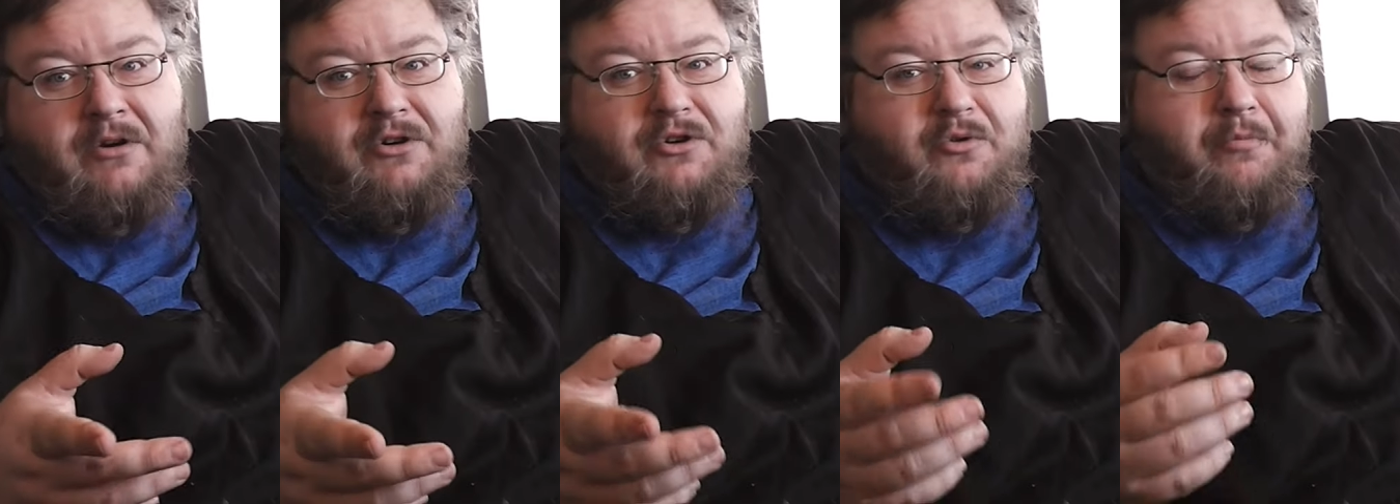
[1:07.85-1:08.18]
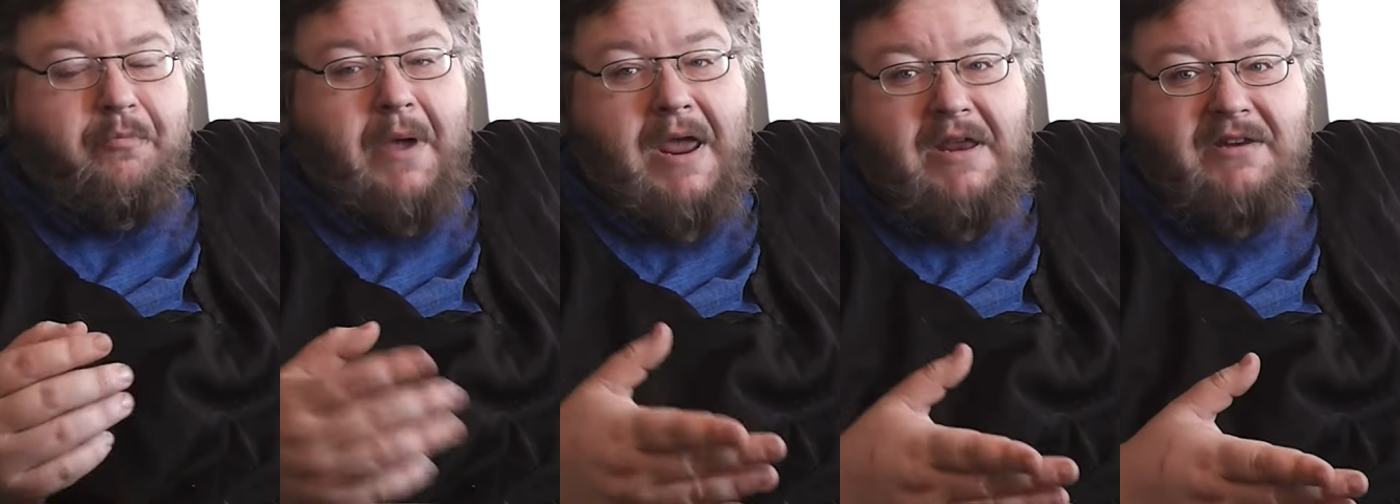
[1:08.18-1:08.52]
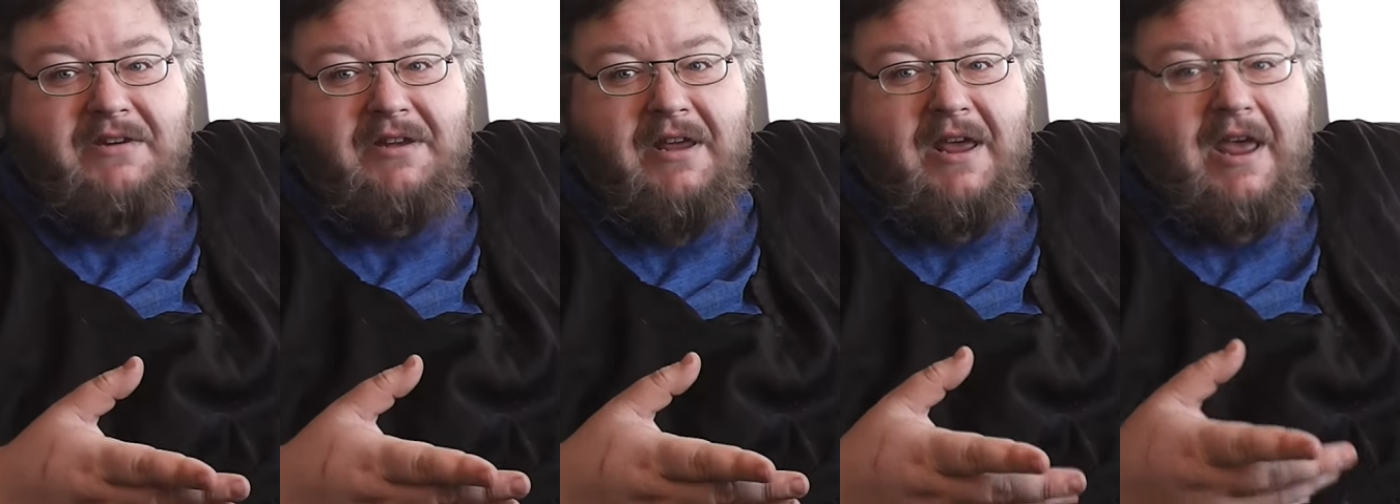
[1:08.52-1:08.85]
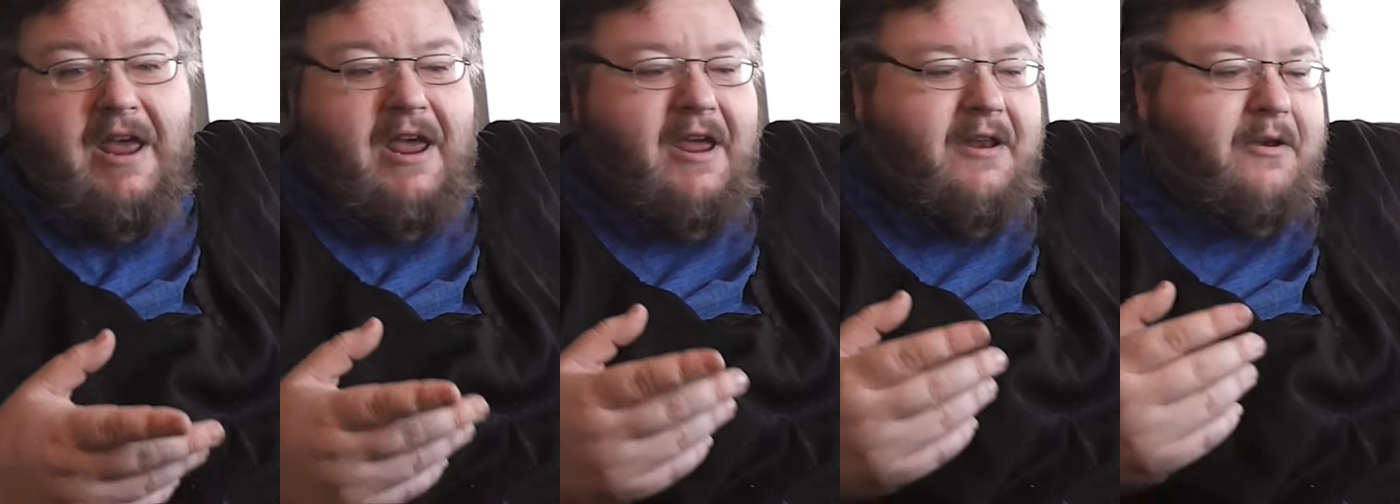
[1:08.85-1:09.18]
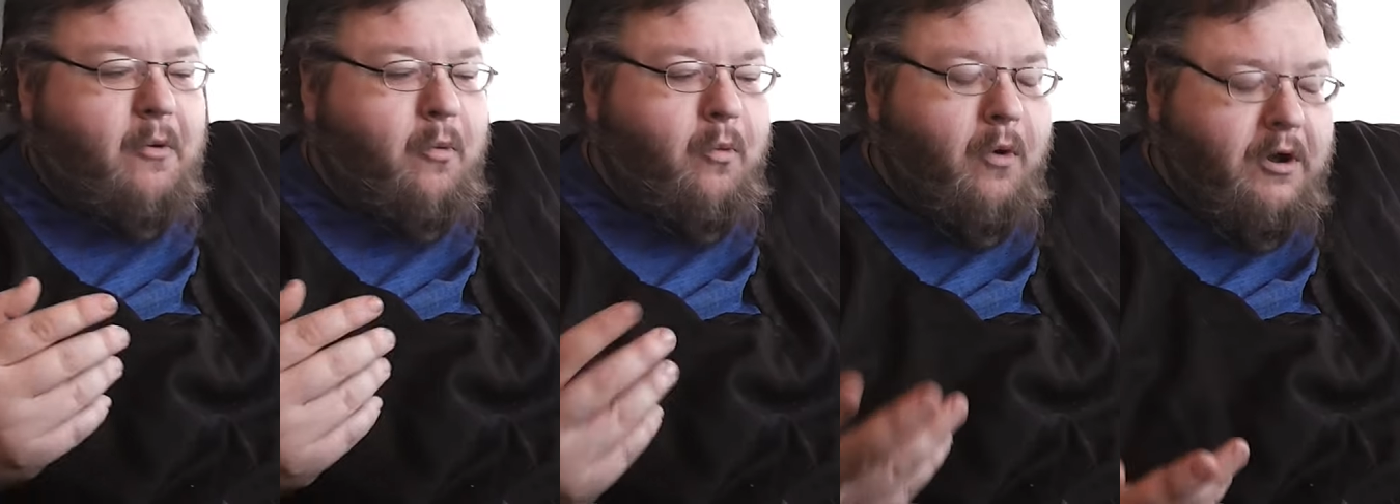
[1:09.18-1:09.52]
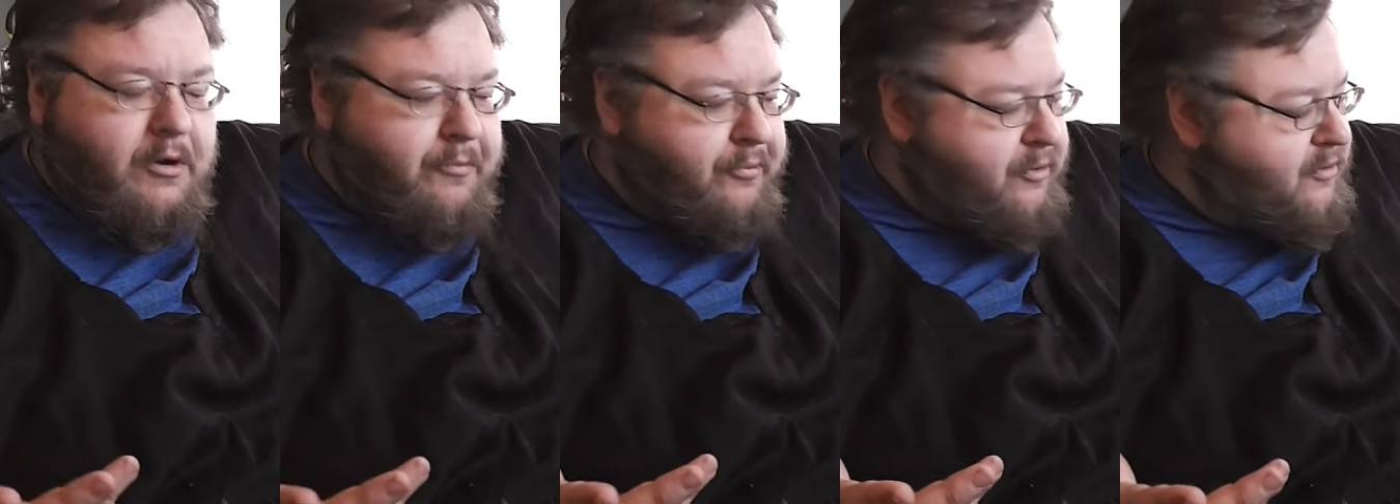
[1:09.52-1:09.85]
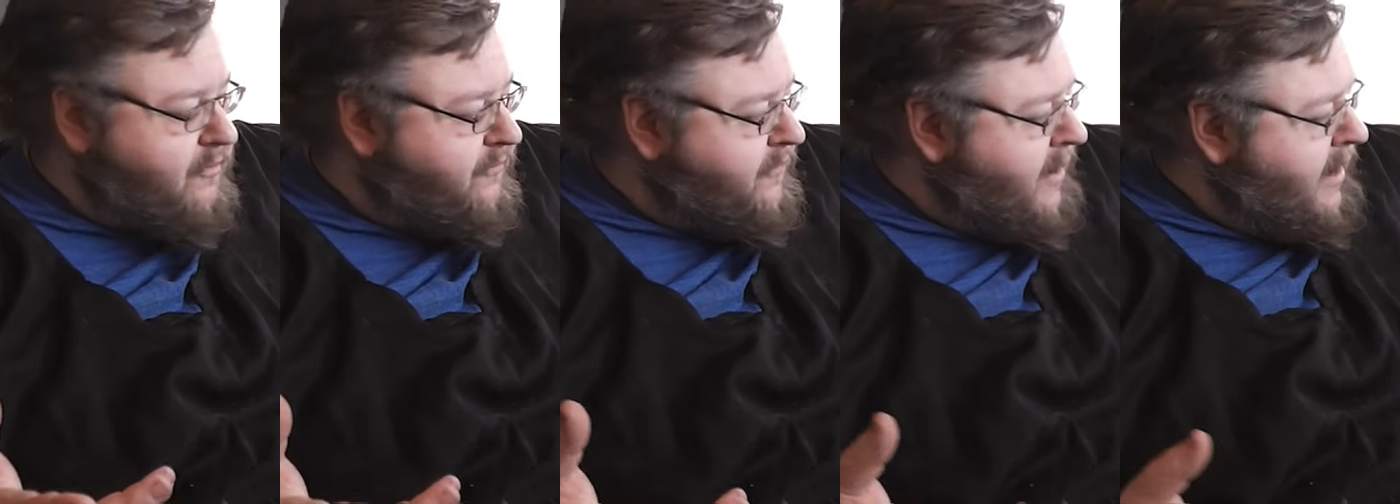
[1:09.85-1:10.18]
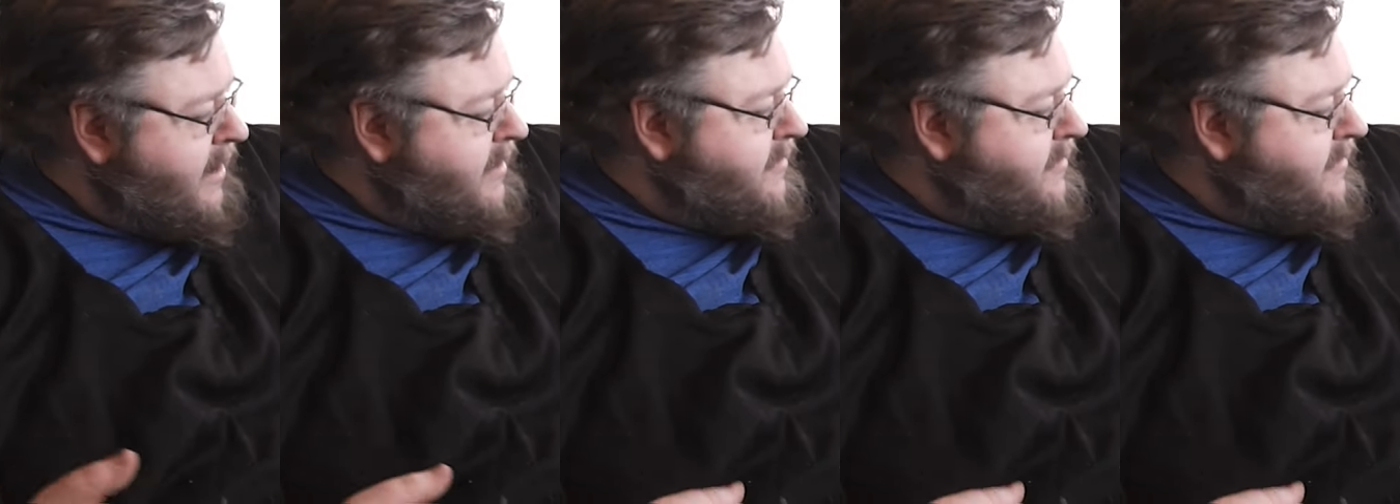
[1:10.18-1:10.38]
to paint and waterproof.